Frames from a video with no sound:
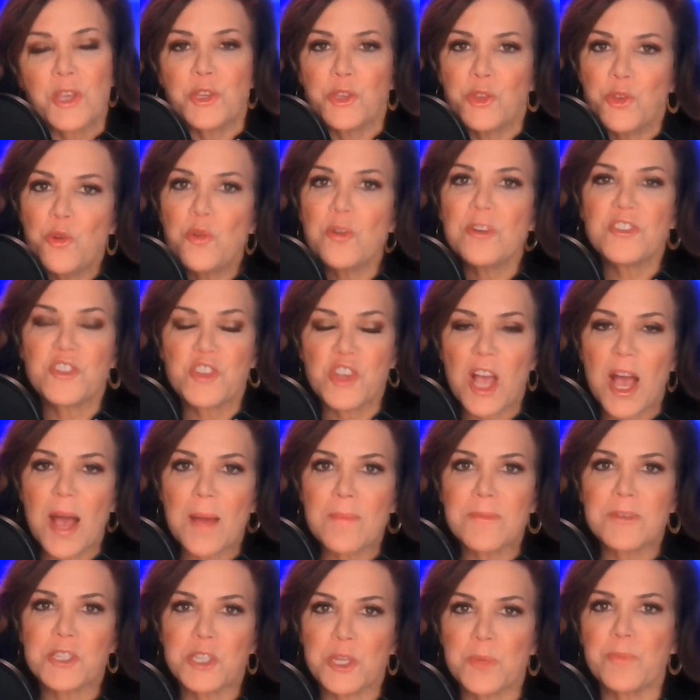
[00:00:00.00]
Your
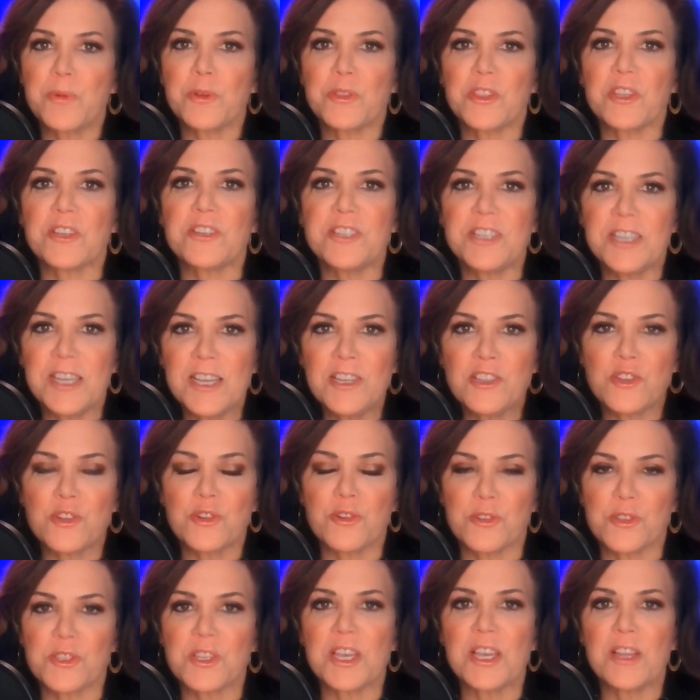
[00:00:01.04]
job is to put the
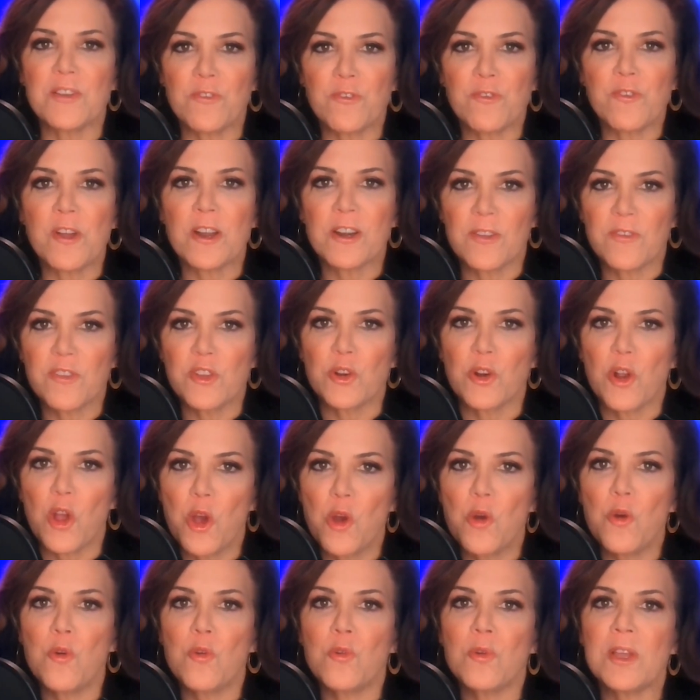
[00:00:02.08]
teachers in front of your
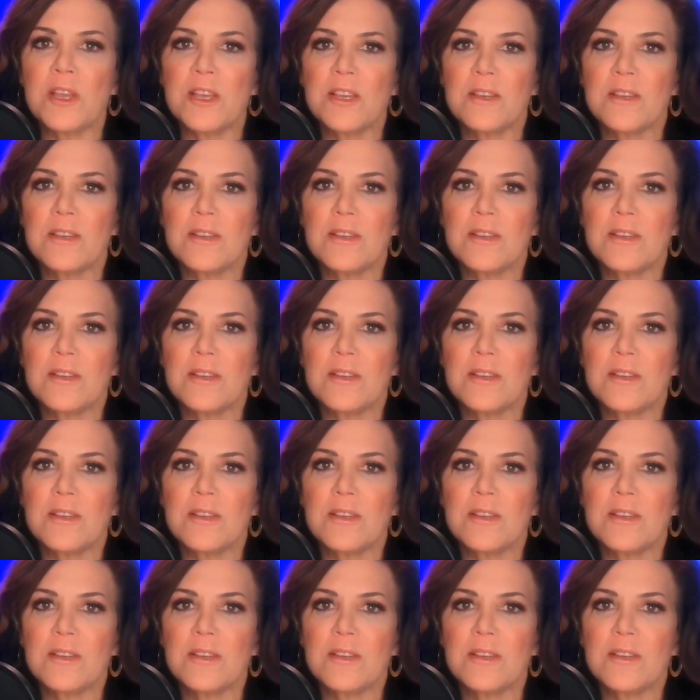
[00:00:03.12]
own